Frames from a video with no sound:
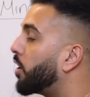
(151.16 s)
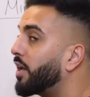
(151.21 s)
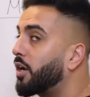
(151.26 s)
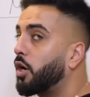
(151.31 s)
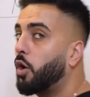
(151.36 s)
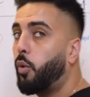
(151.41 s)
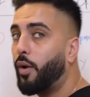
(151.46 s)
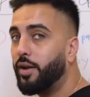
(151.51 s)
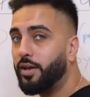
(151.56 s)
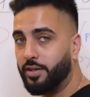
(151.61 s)

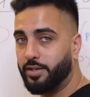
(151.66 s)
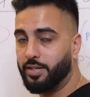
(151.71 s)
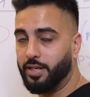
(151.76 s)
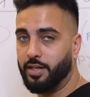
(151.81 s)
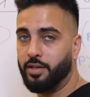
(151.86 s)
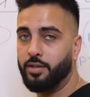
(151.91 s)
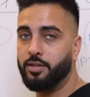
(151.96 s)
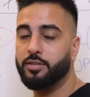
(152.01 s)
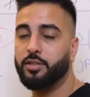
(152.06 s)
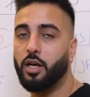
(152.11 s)

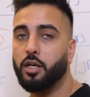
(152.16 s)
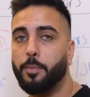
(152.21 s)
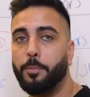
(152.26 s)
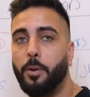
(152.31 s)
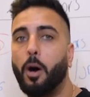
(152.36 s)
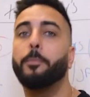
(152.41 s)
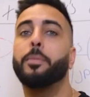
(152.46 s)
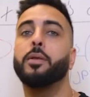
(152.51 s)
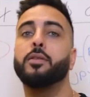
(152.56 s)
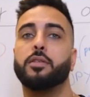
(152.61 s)
liquidity started to
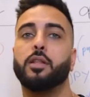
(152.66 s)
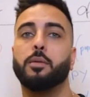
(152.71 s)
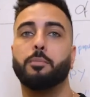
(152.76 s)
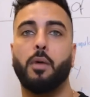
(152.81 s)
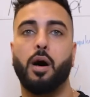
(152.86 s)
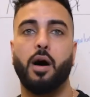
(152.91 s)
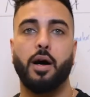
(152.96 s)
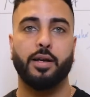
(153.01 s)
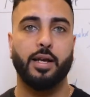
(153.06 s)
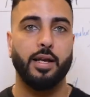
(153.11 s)
pop into the
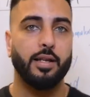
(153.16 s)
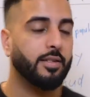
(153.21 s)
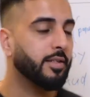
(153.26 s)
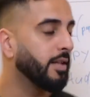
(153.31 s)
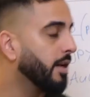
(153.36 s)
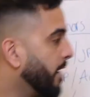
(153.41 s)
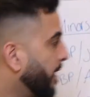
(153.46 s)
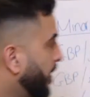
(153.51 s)
markets,